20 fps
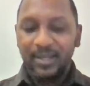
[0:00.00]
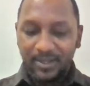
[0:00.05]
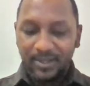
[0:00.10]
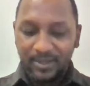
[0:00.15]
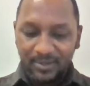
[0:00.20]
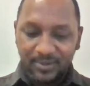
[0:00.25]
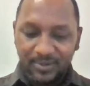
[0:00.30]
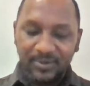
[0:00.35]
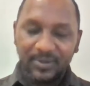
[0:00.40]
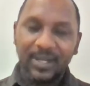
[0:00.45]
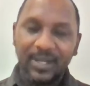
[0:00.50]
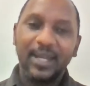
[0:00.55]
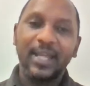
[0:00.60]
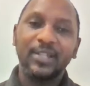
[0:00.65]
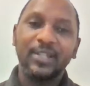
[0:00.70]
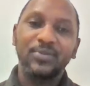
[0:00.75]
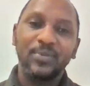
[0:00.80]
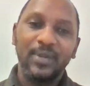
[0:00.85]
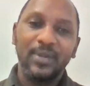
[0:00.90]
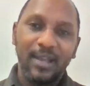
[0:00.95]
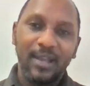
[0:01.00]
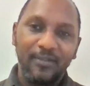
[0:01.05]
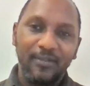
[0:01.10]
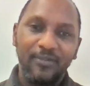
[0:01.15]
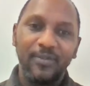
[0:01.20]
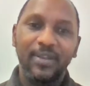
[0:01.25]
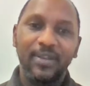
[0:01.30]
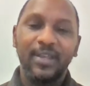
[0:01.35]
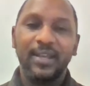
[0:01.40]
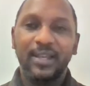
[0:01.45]
You know, now that will let
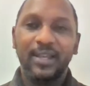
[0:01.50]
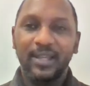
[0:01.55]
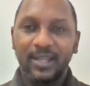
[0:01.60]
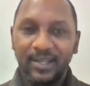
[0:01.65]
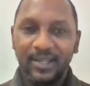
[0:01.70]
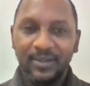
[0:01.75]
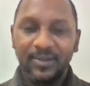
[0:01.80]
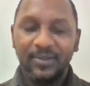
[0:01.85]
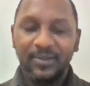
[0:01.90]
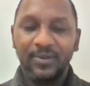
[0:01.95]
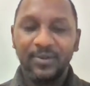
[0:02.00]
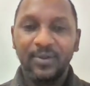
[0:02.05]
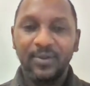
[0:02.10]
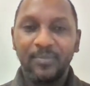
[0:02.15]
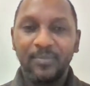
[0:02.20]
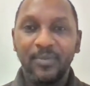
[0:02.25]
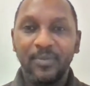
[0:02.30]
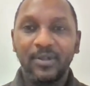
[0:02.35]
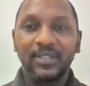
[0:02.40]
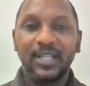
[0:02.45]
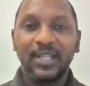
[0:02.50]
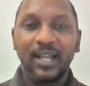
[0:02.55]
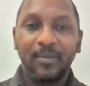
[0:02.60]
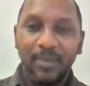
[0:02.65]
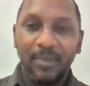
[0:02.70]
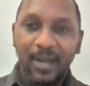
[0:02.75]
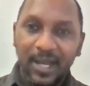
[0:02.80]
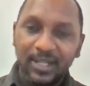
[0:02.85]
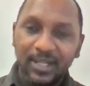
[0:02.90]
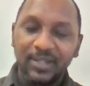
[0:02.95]
for you. You know, mortal
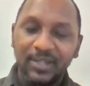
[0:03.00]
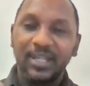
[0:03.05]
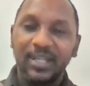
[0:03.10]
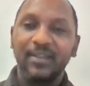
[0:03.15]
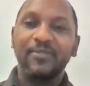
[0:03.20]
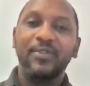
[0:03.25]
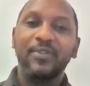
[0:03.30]
man.